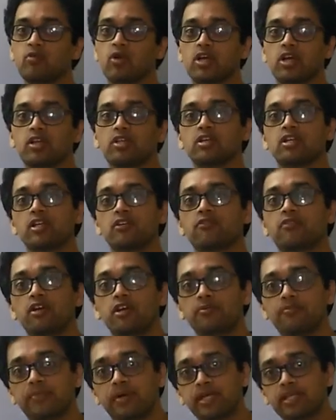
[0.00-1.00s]
what are the
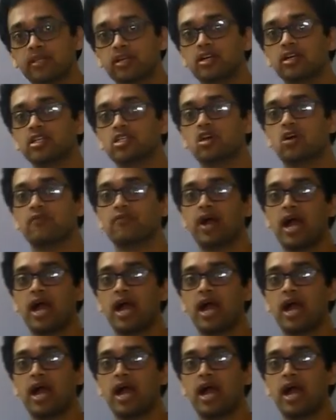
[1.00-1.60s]
different methods of